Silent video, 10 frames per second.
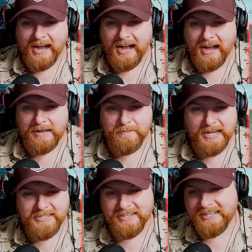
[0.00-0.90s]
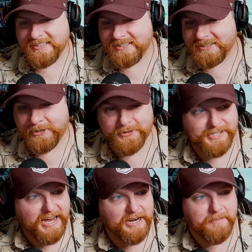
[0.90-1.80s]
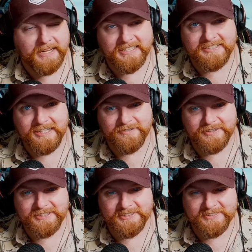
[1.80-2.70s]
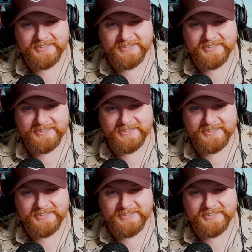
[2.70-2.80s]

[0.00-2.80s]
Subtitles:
I imagine as this goes on, it might get tougher too.